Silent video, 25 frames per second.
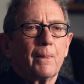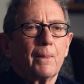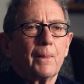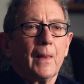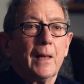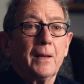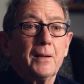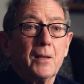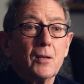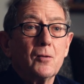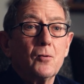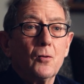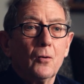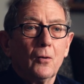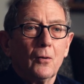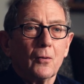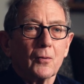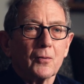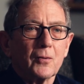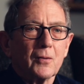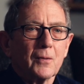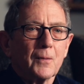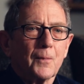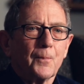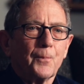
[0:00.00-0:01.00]
They did
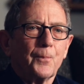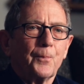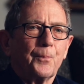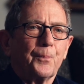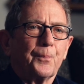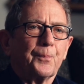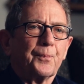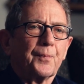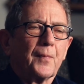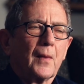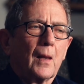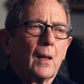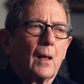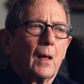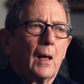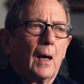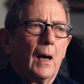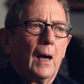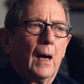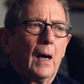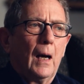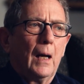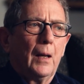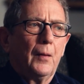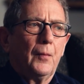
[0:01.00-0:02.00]
not.
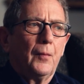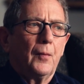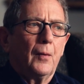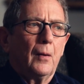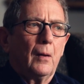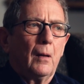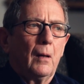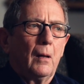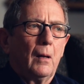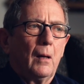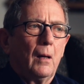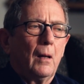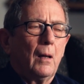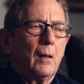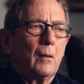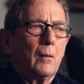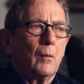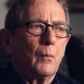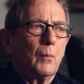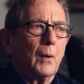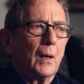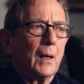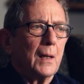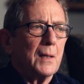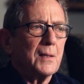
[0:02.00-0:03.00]
And uh,
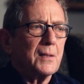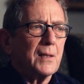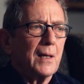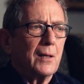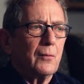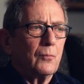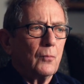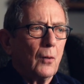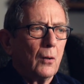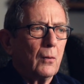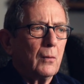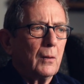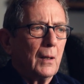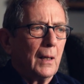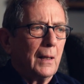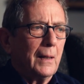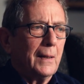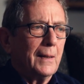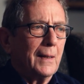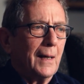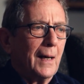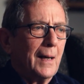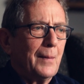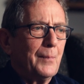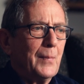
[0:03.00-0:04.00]
when I say
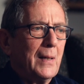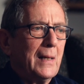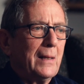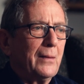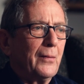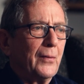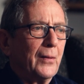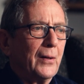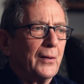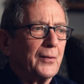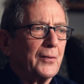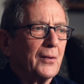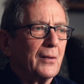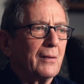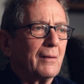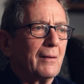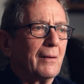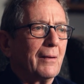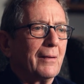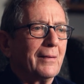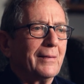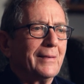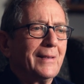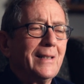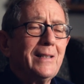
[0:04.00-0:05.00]
wrongly, I mean that
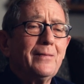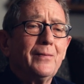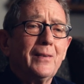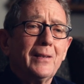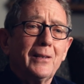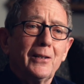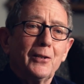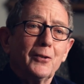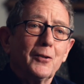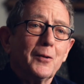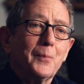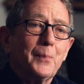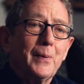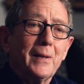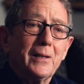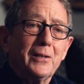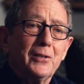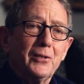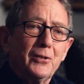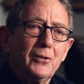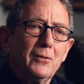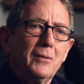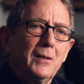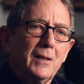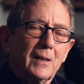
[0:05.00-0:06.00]
leaving the European
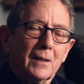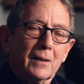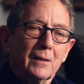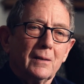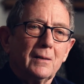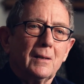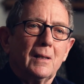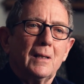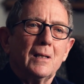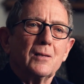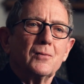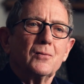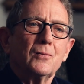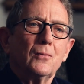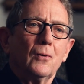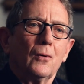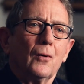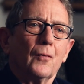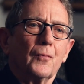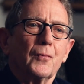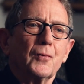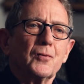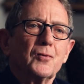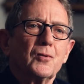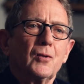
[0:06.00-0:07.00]
Union is
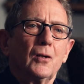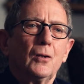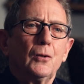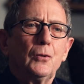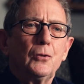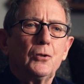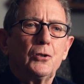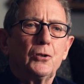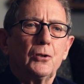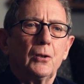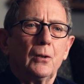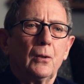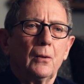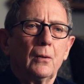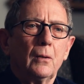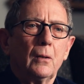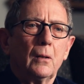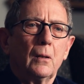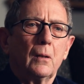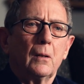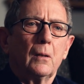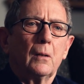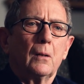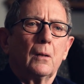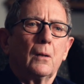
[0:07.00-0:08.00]
not the solution
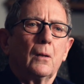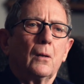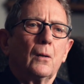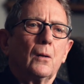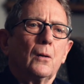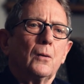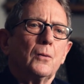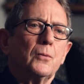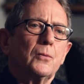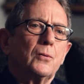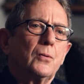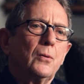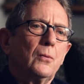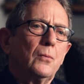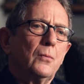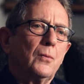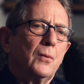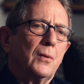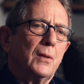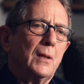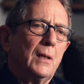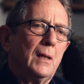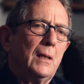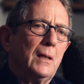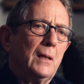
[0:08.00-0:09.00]
to
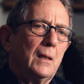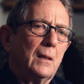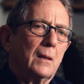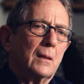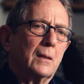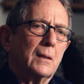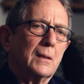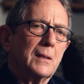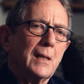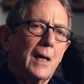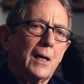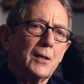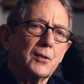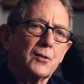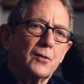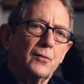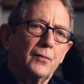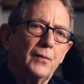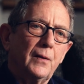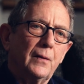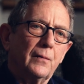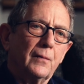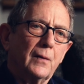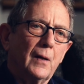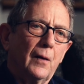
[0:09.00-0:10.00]
the
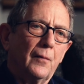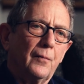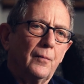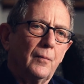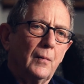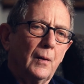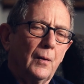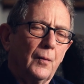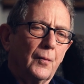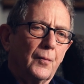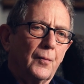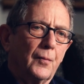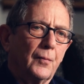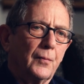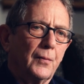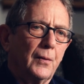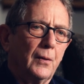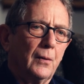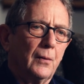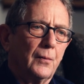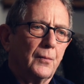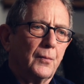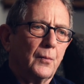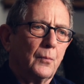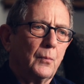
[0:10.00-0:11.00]
catastrophe of government
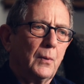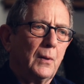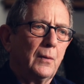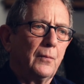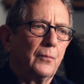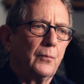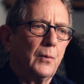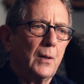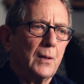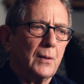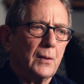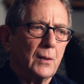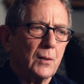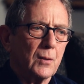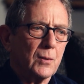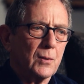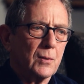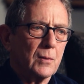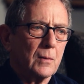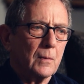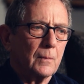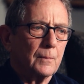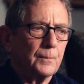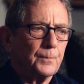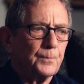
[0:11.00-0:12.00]
that we have
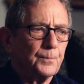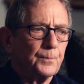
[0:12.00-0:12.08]
witnessed.